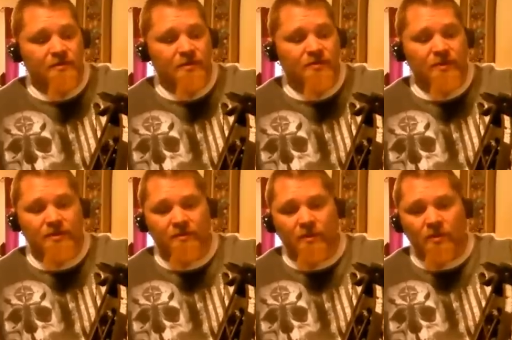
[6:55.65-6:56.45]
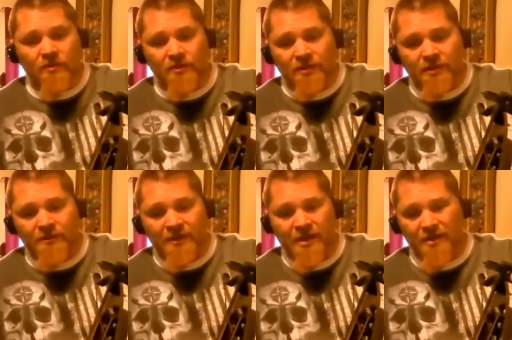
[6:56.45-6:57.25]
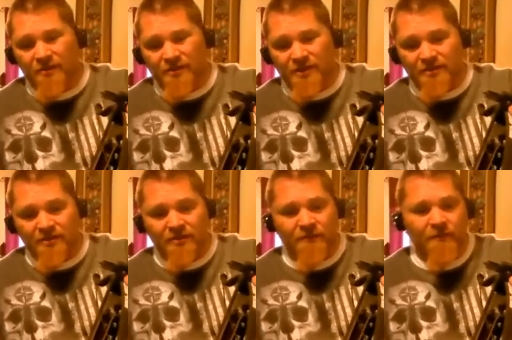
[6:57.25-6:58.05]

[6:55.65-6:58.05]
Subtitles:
between the bolt and the limb to kind of protect the limb